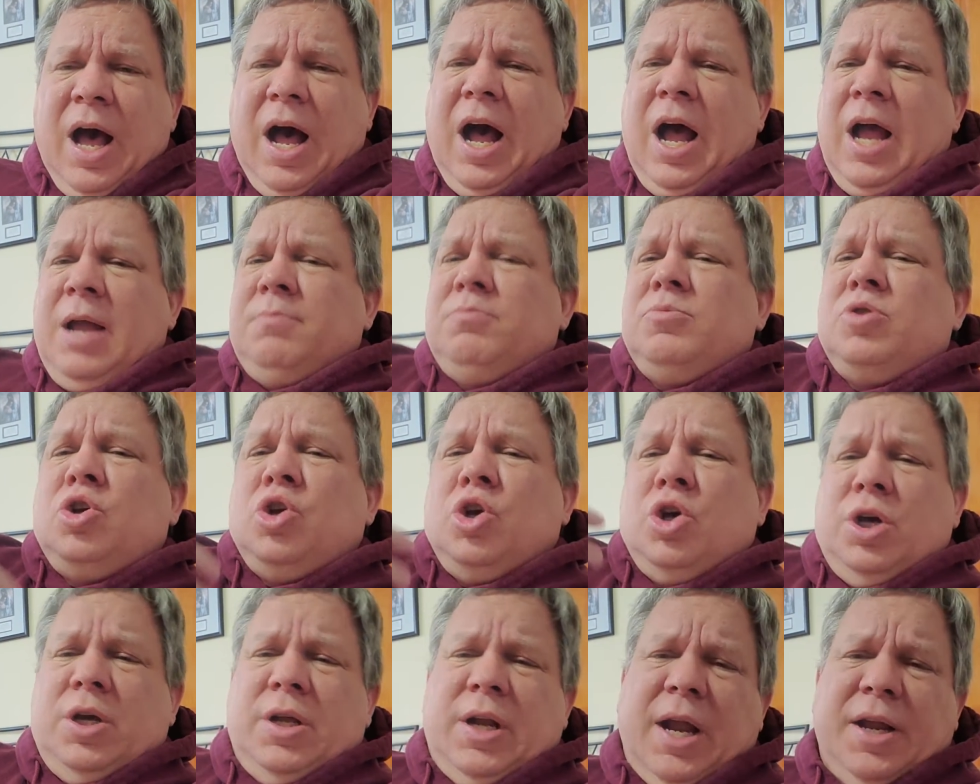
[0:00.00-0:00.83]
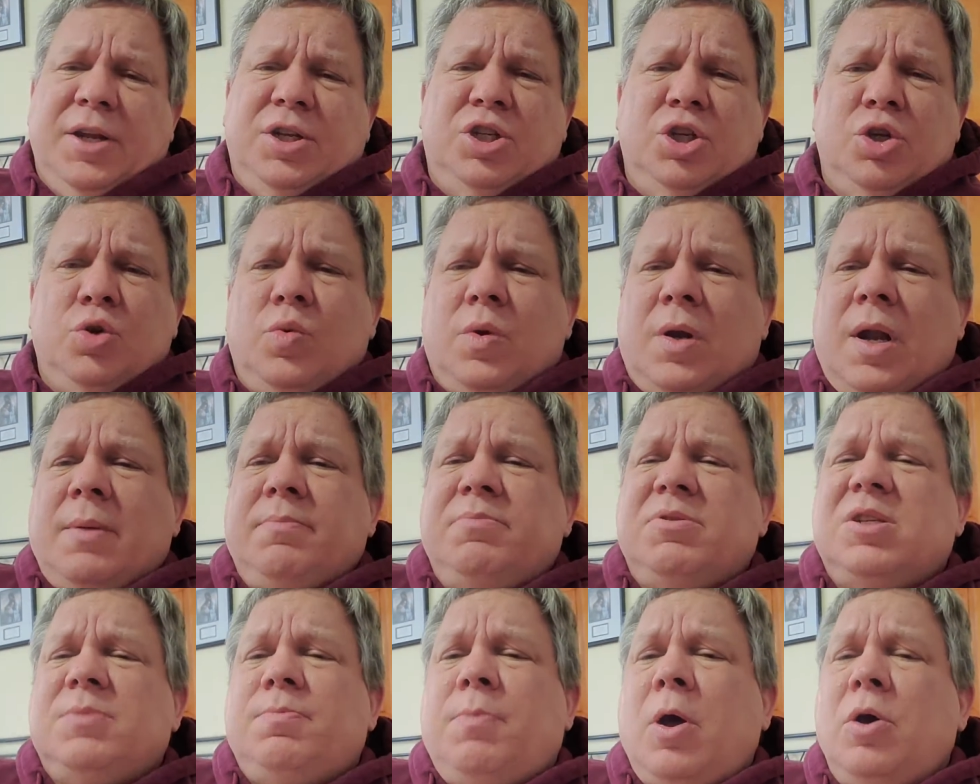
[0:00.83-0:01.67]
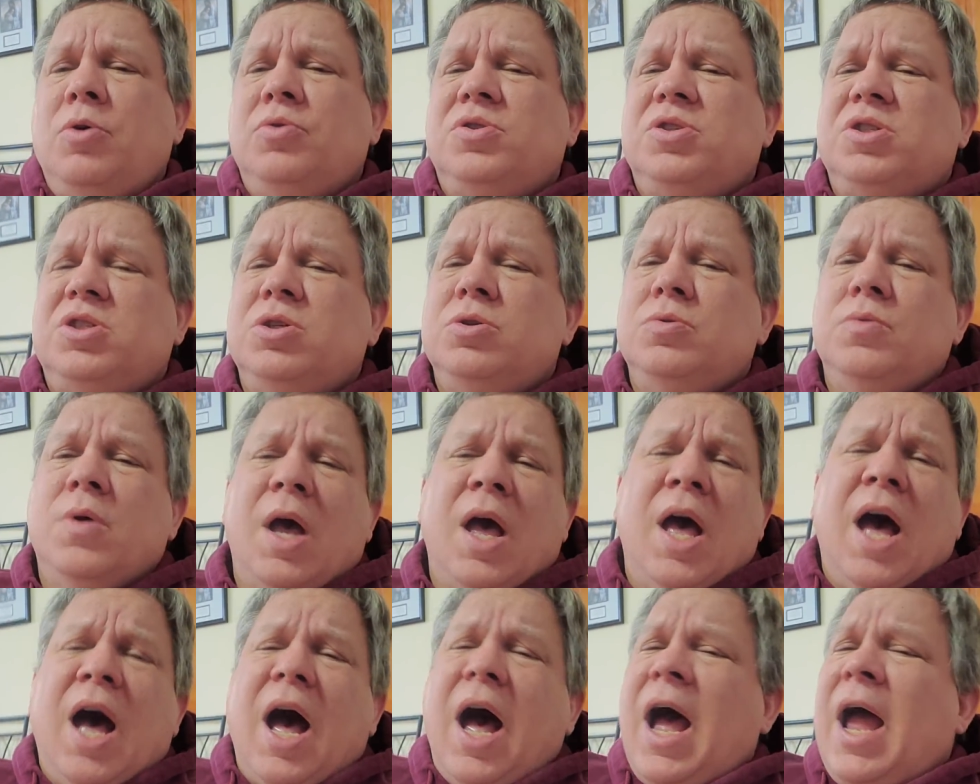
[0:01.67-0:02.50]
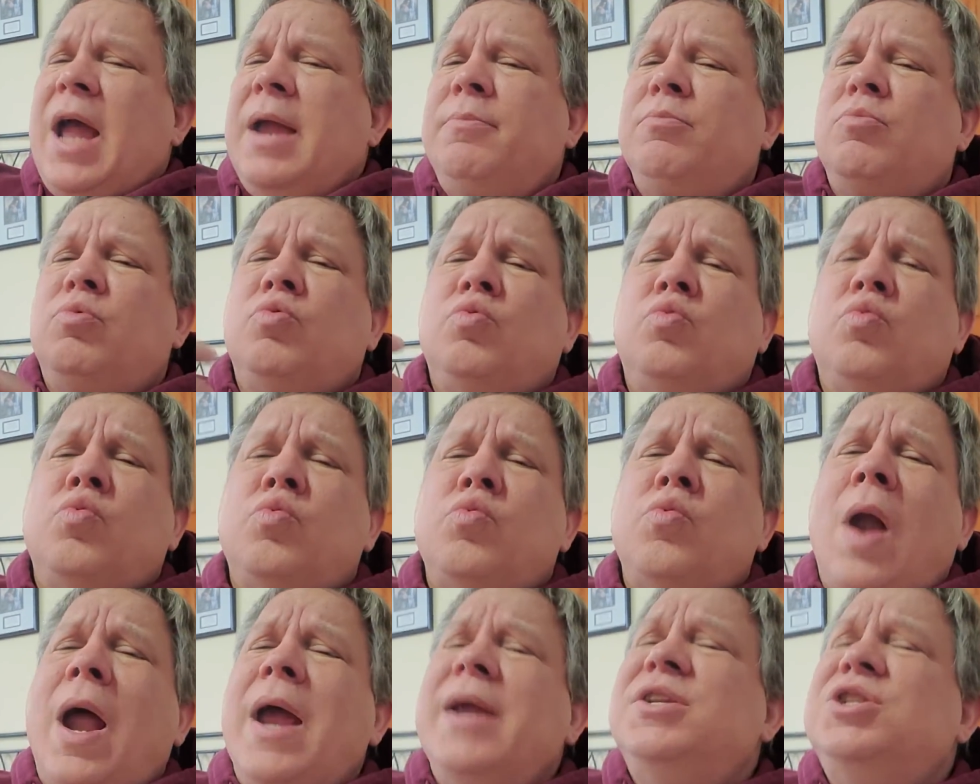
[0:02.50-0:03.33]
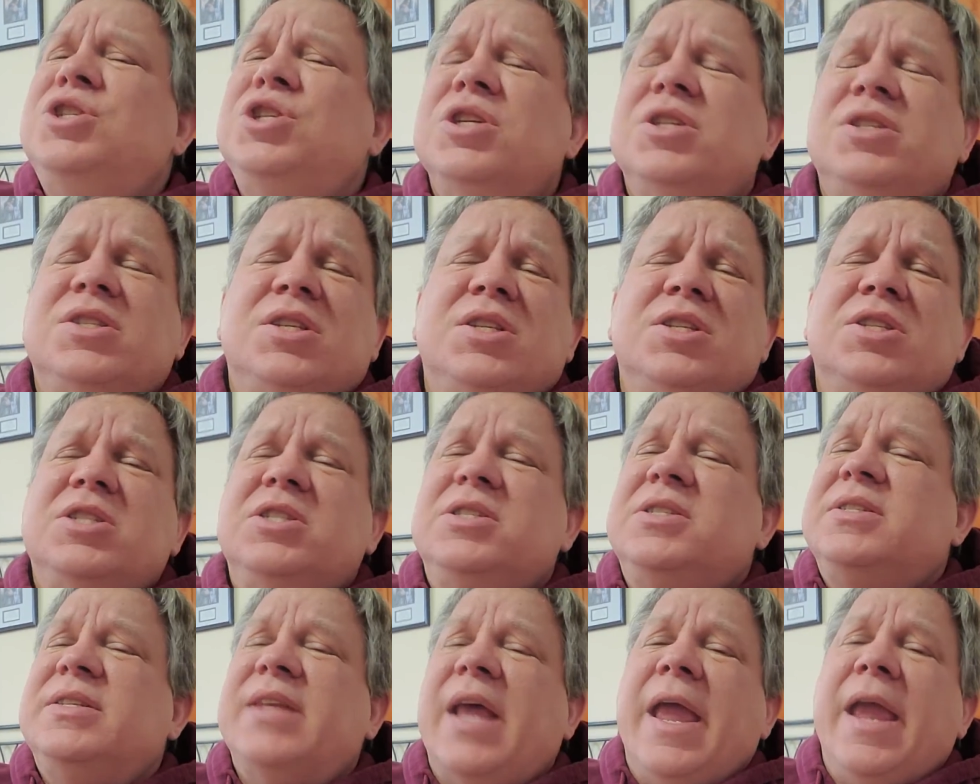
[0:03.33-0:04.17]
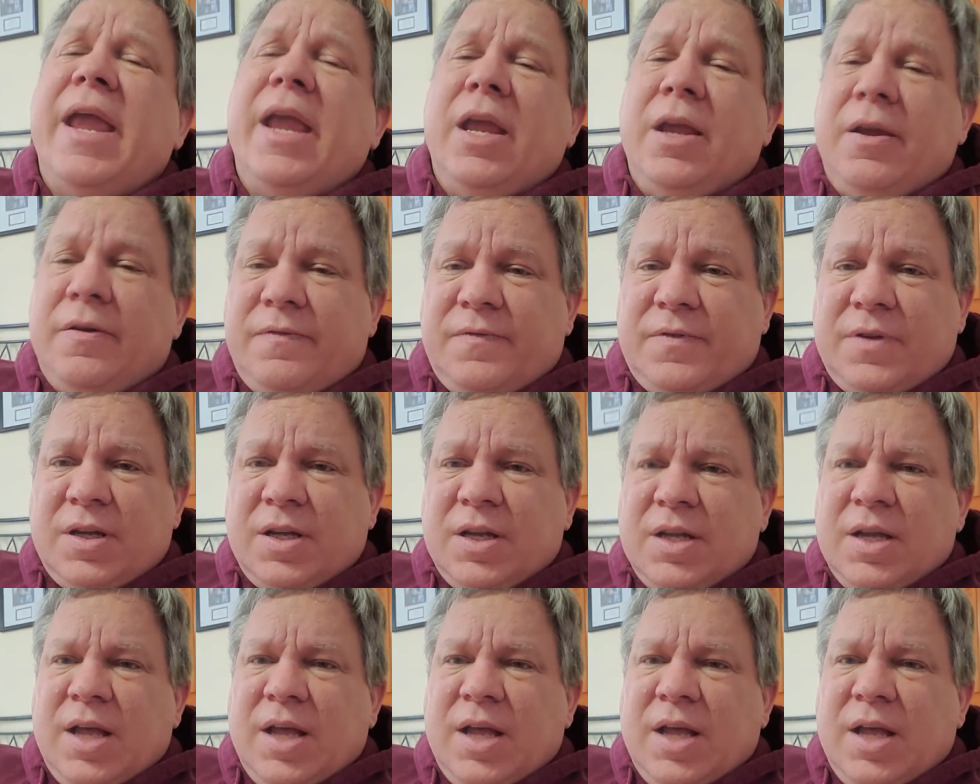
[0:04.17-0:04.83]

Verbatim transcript: I'm good. I do what I'm supposed to. I'm righteous and saved.